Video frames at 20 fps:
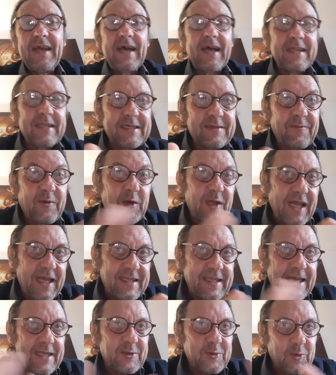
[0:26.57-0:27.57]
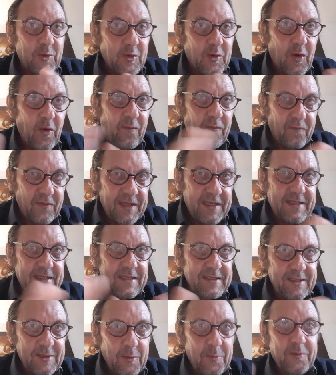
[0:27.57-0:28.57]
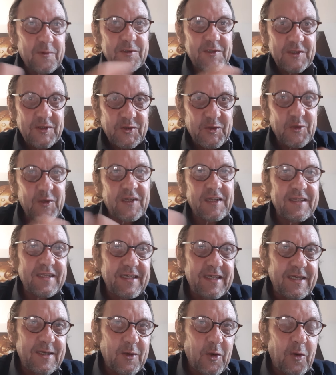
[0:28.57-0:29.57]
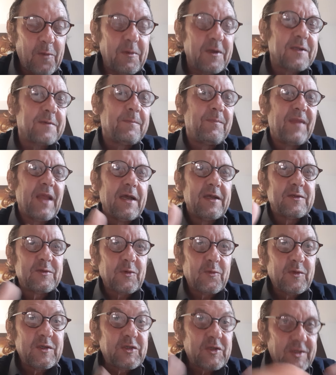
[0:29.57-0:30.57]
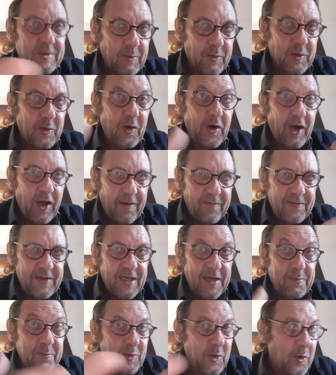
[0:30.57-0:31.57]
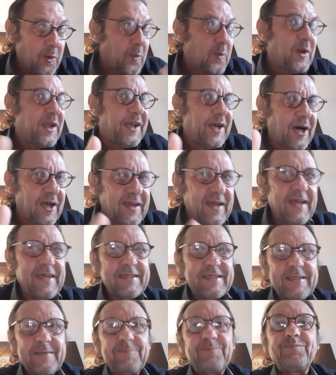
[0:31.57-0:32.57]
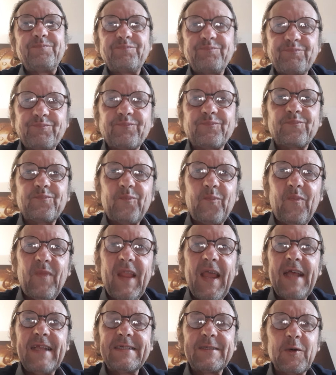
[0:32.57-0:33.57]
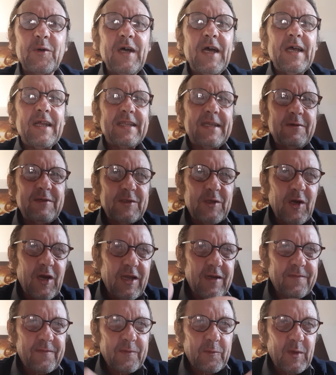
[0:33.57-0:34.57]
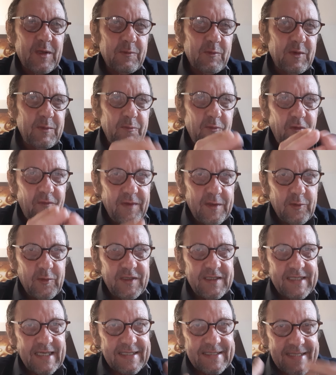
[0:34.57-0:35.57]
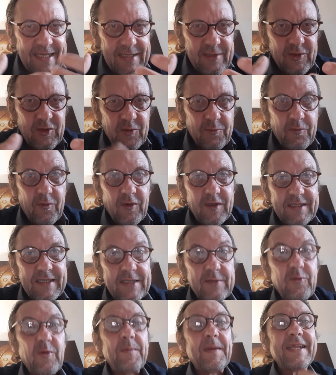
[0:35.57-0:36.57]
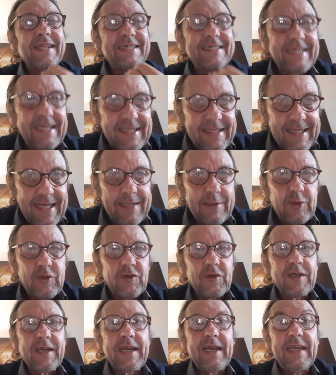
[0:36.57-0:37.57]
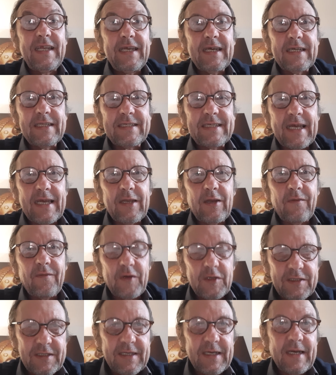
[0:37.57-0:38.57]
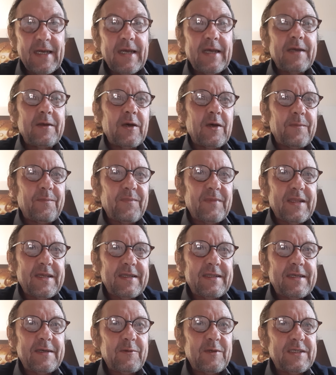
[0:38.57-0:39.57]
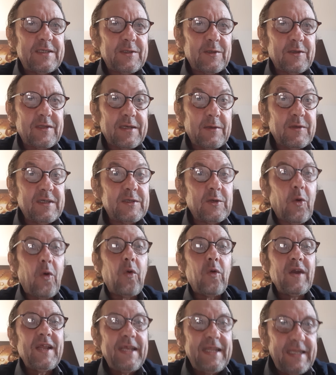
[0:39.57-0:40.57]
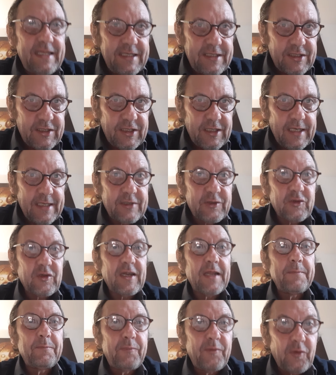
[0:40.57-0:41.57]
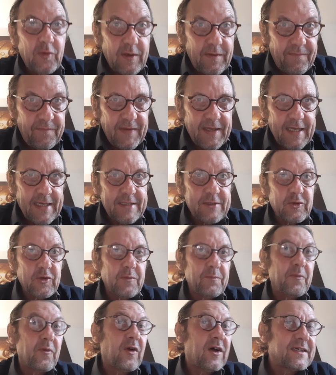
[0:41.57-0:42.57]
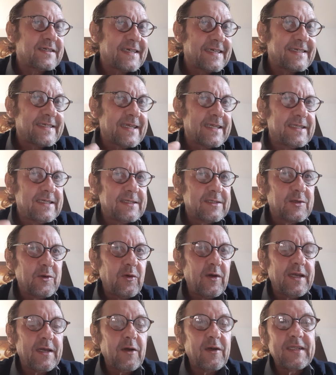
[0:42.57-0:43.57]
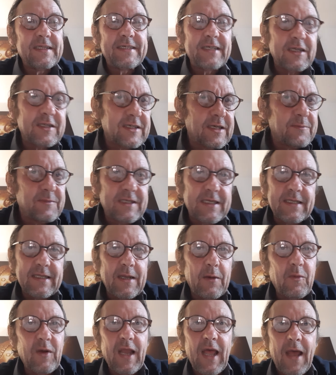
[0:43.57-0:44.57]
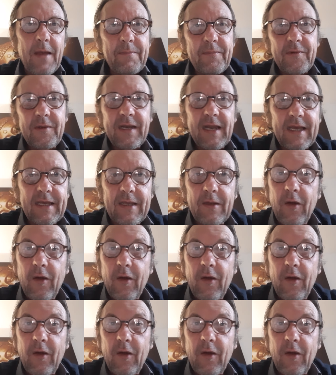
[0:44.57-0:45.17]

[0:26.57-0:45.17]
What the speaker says: and it's very attached to the conflict and the opposition and the ego. But so we just want to love them, no, regardless. And so there is a lot of, when we move into this ascension process, we make this intention clear inside of us. There is a whole initiation and purification process that is going on. It's not something that will happen like